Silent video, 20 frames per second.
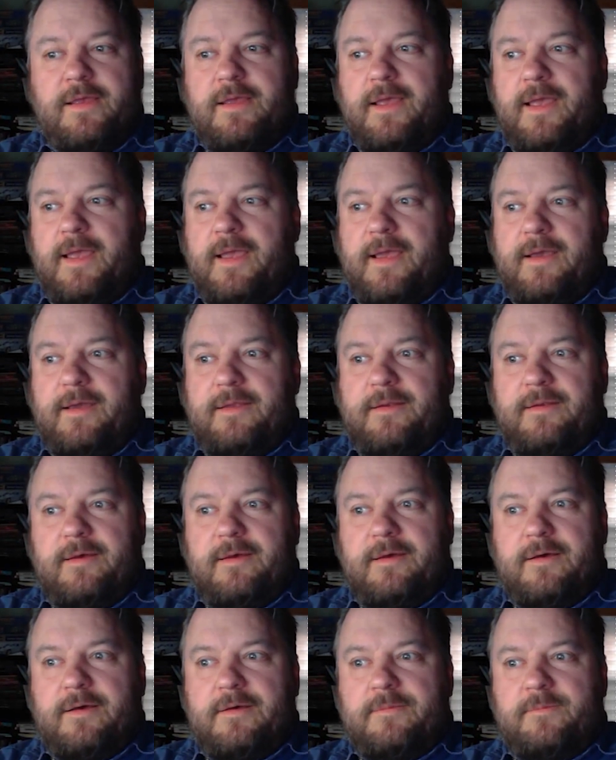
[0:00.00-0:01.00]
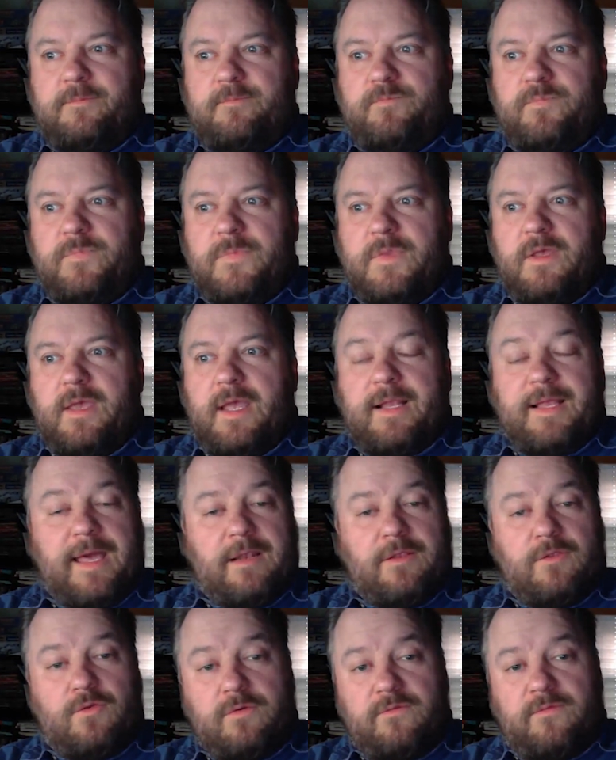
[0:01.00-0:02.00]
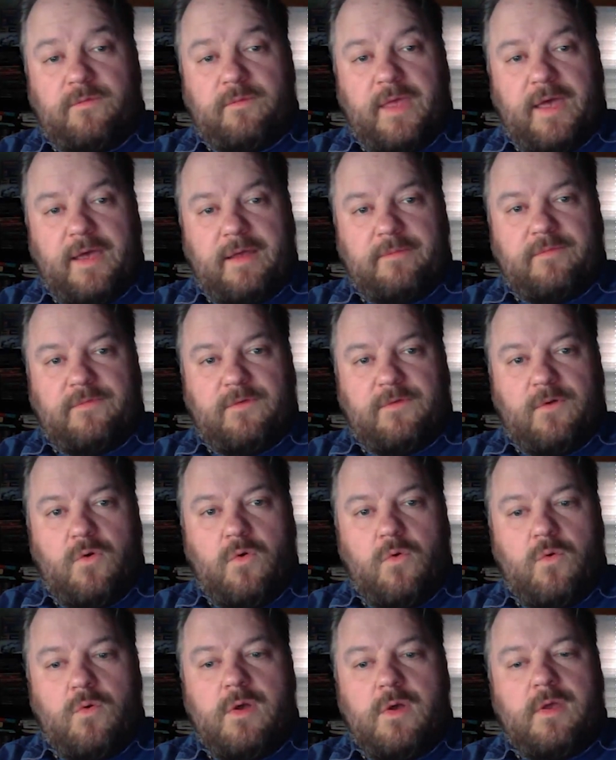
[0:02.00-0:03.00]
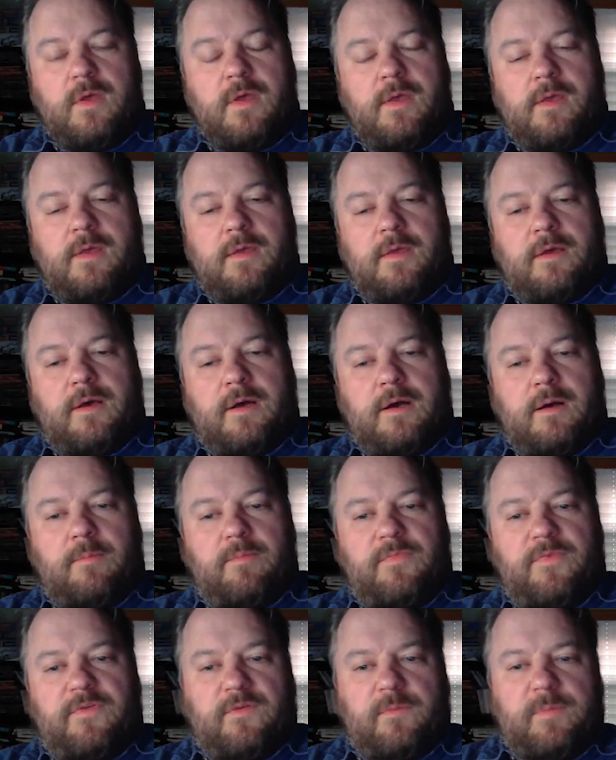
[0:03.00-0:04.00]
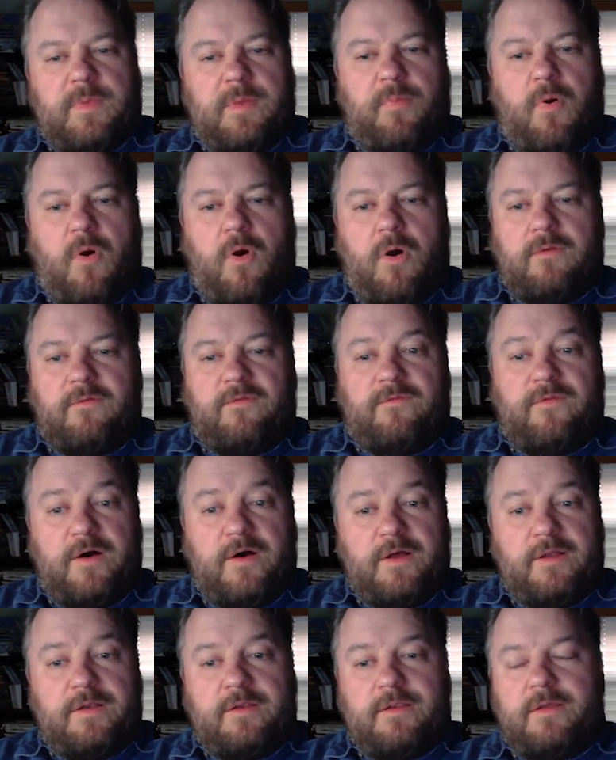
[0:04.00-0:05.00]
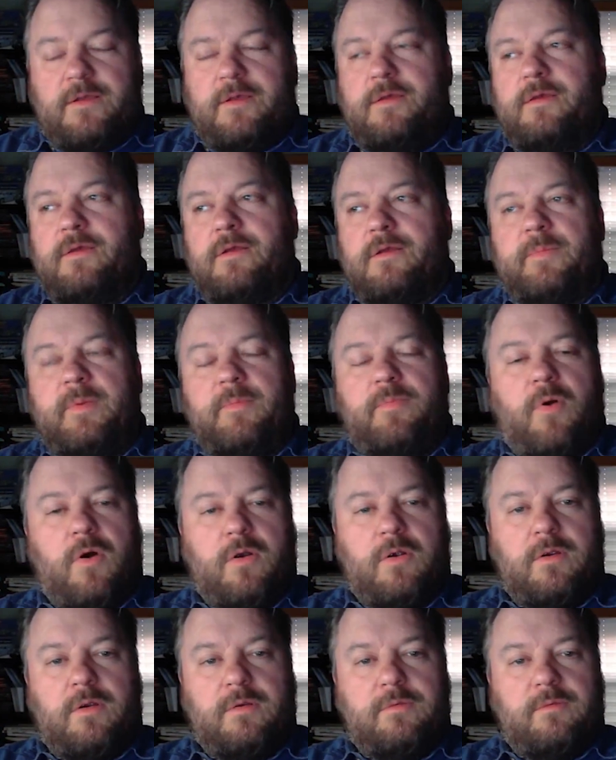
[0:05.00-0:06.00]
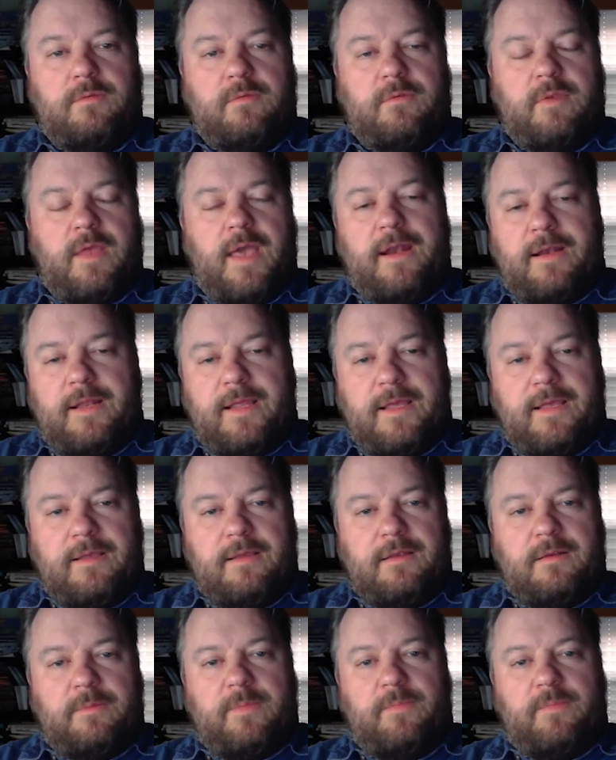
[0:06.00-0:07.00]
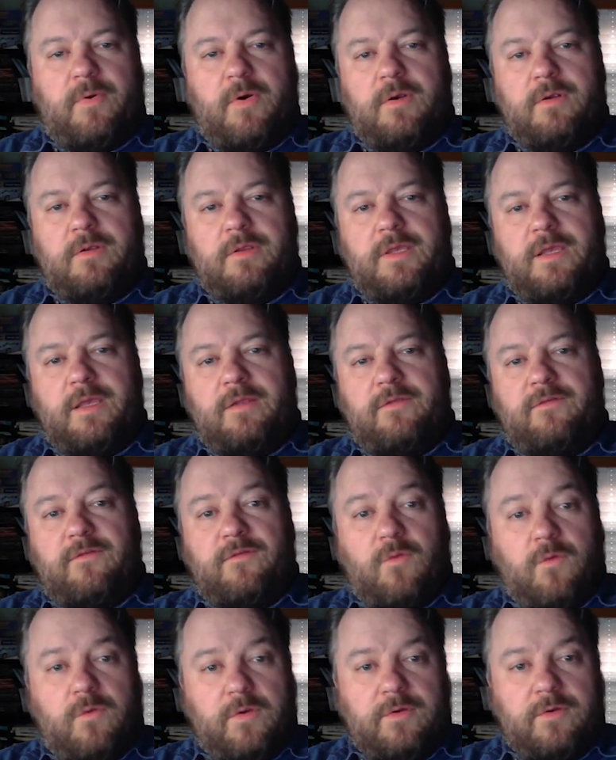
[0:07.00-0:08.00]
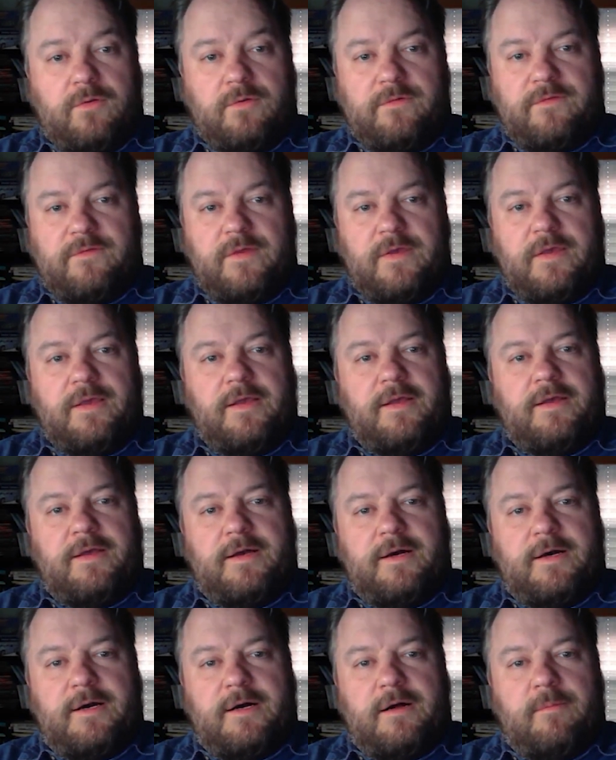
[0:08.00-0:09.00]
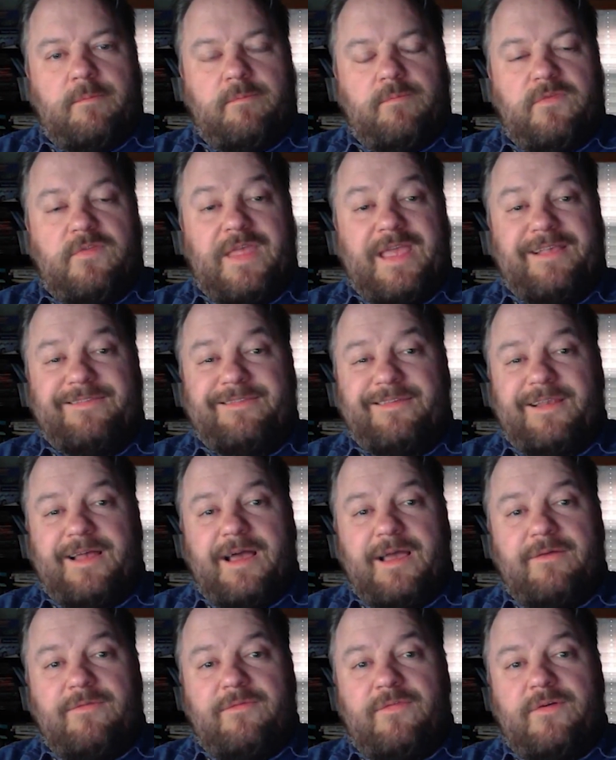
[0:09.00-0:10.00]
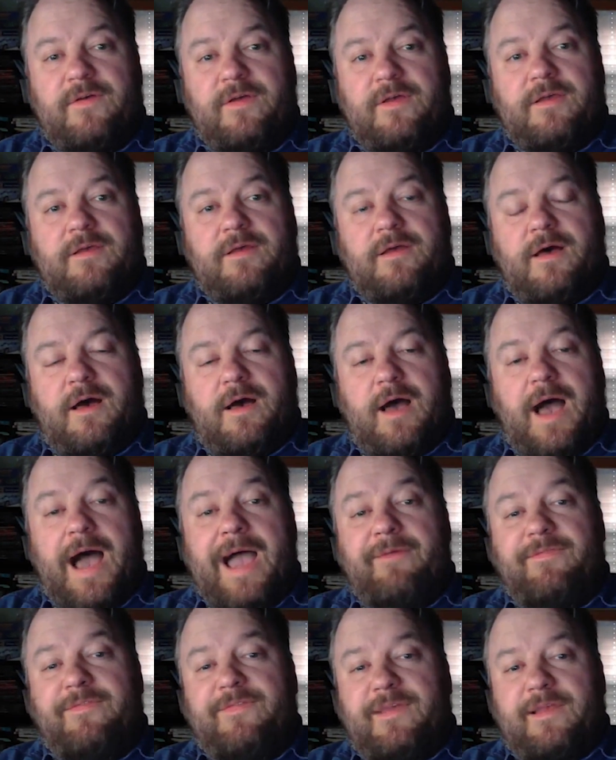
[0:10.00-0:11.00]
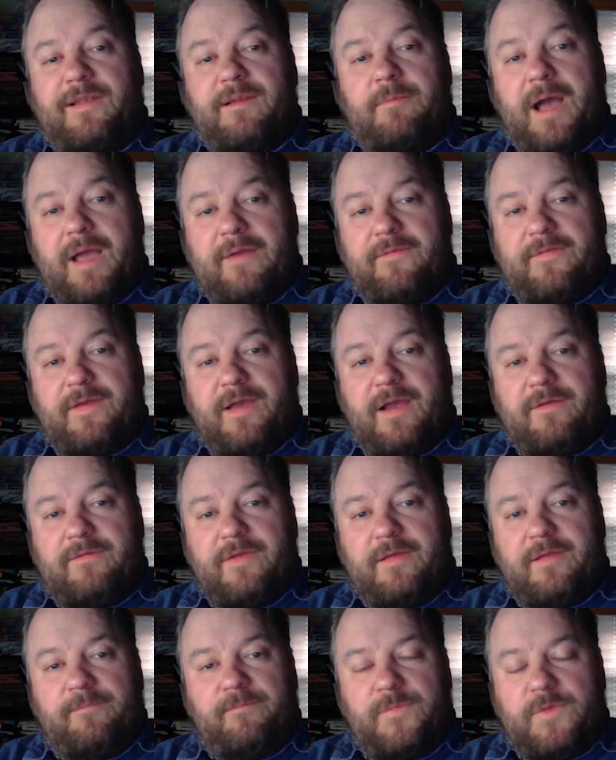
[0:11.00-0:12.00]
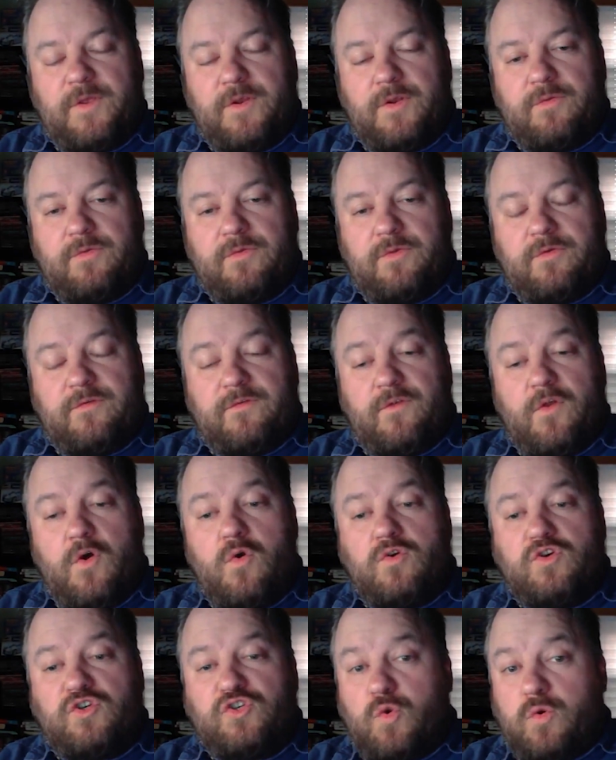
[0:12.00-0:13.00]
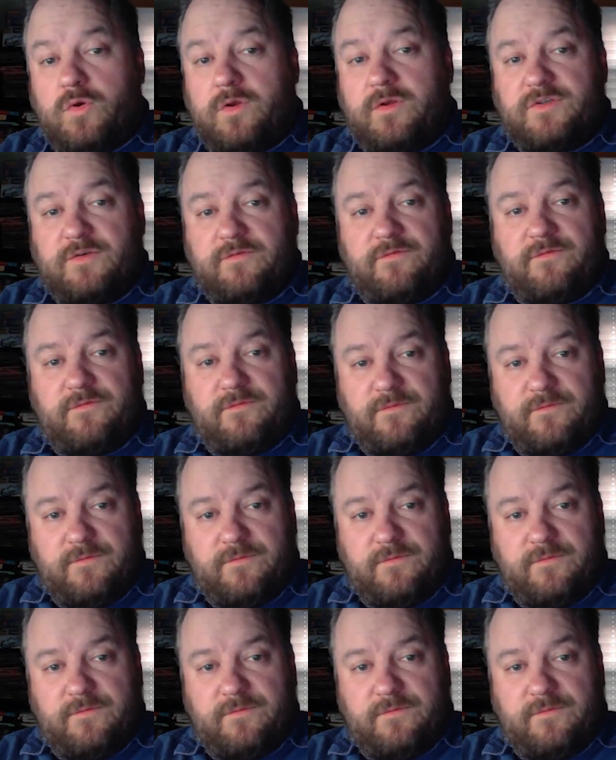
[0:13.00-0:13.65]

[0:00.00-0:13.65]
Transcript: and um, and kind of learn from that. So um, this will be part fun. It'll be part editing. It'll be partly tutorials, um, things that I've I've seen in my photography. You know, there's no shortage of